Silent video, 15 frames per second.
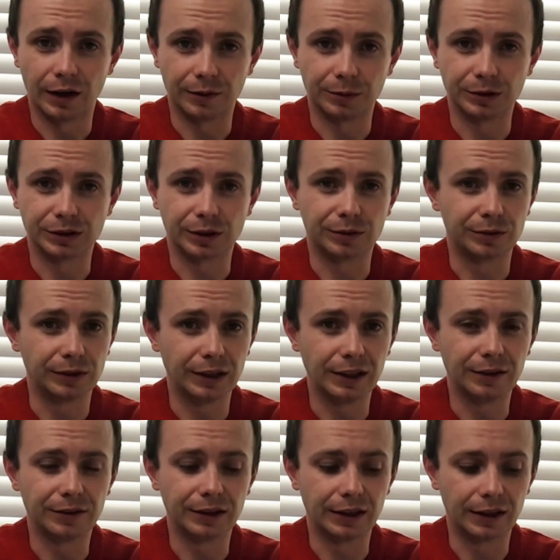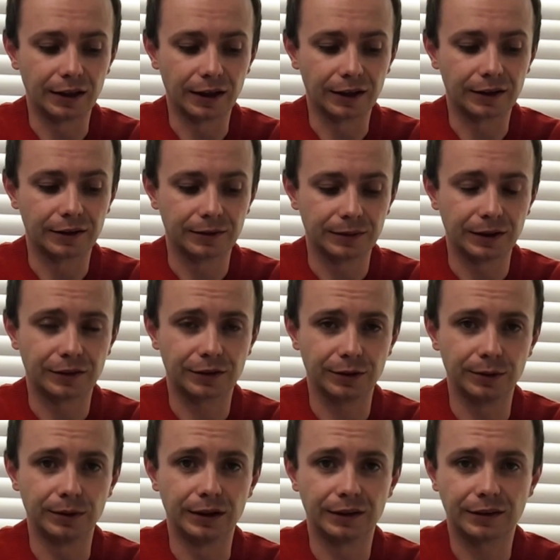which I really, really like. It's
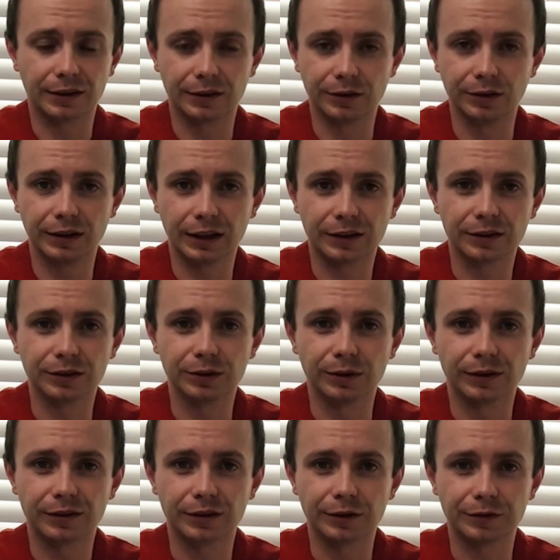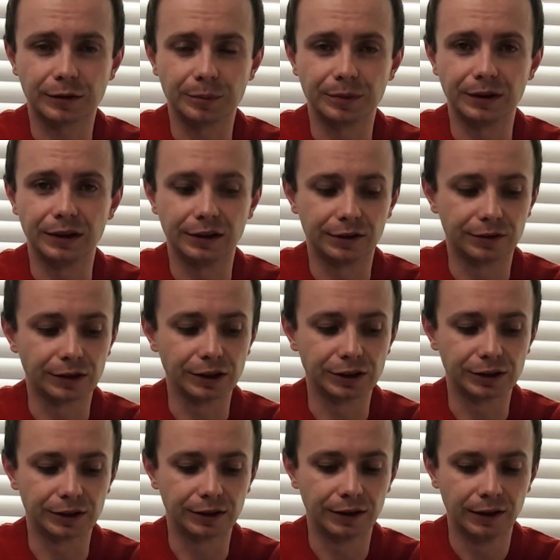cool. It's good that they're doing stuff completely
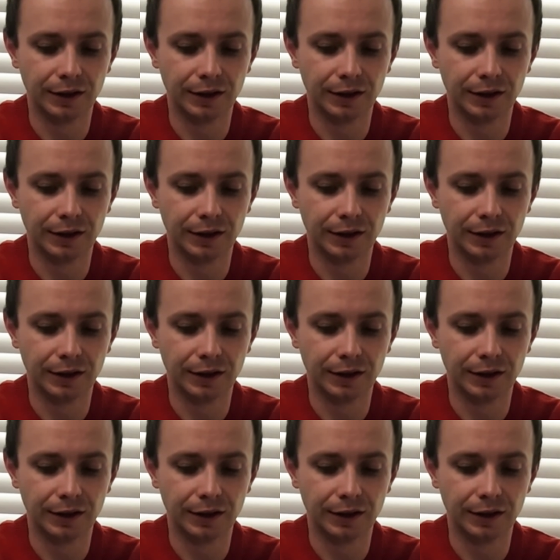original.